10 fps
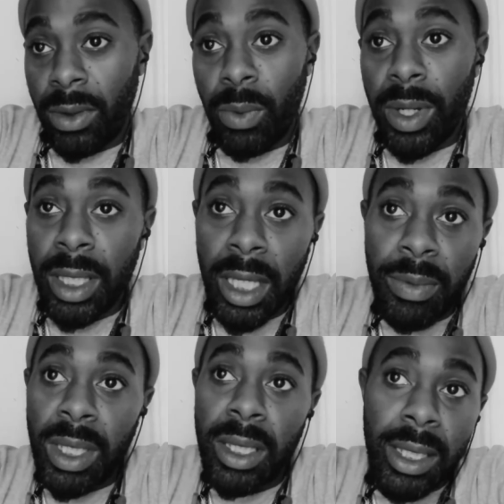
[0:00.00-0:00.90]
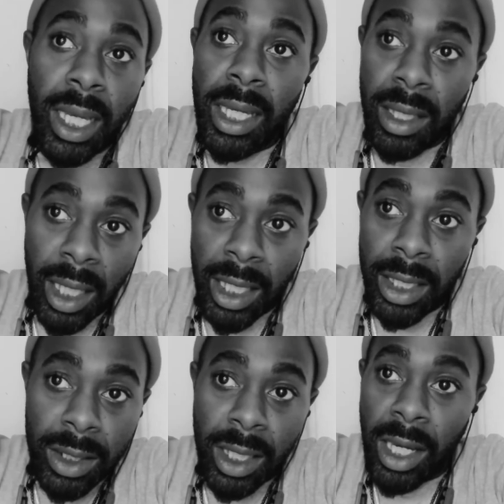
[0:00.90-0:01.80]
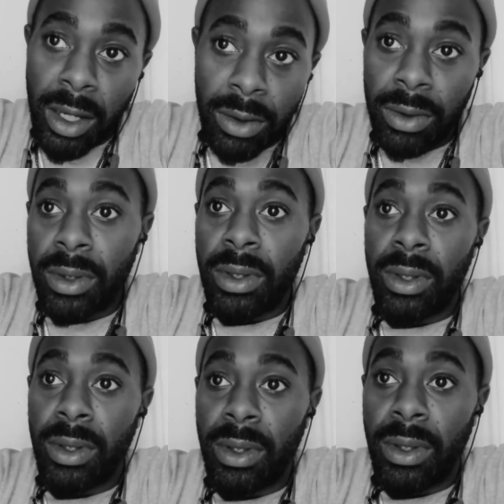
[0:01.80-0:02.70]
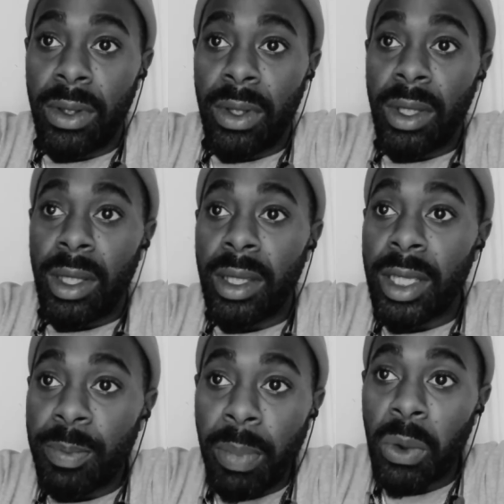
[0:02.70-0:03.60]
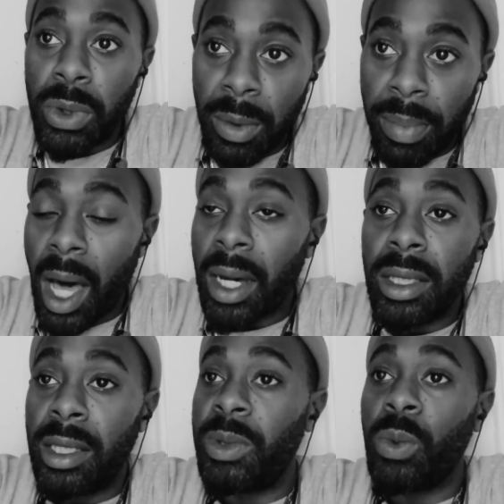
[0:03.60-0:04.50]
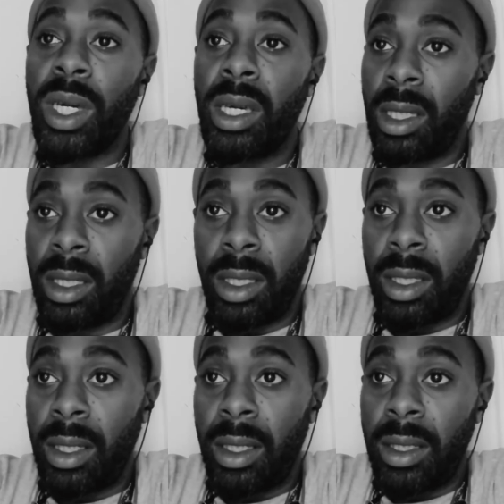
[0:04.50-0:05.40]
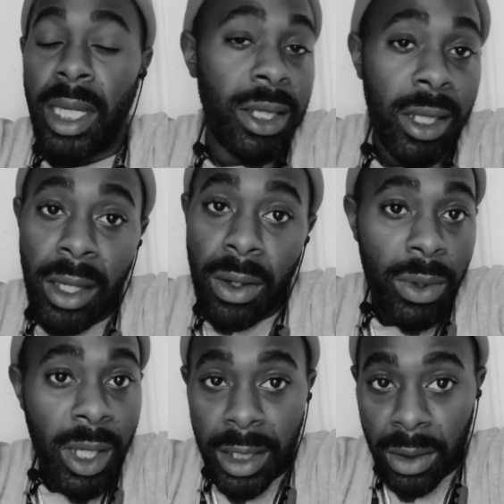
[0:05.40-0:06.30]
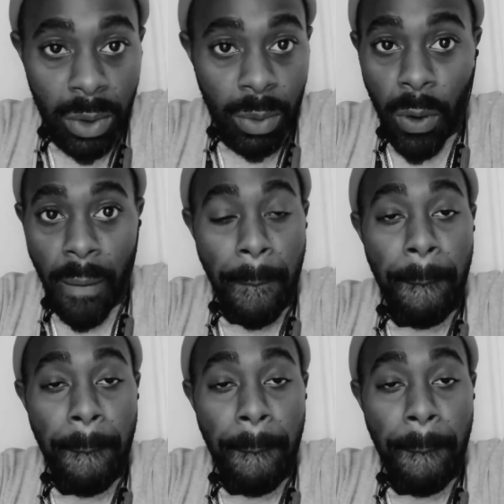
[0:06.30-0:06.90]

We're living in a day and age now, in this post-apocalypse, where that shit ain't gonna cut it no more.